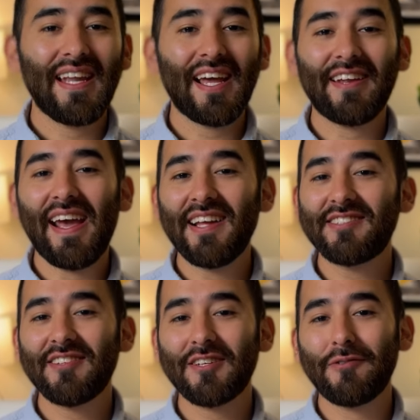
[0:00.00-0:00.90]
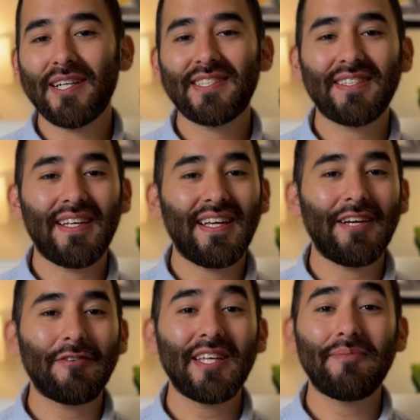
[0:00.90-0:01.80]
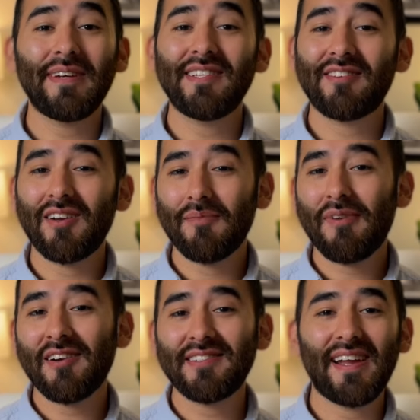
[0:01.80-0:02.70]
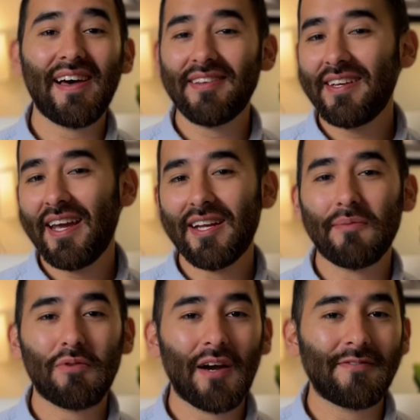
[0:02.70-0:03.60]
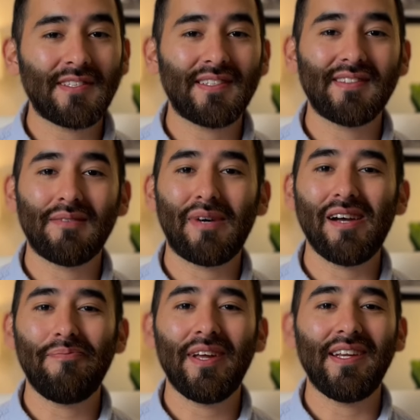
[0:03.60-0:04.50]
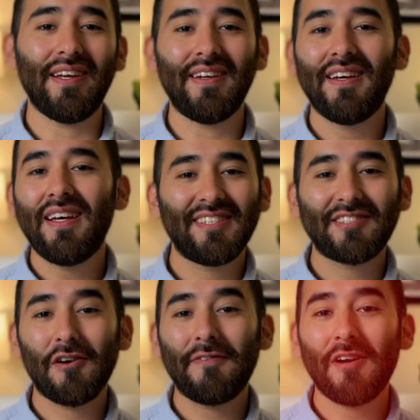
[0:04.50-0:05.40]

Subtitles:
Now to answer the question, it really depends on your personality and your preferences in my opinion. So if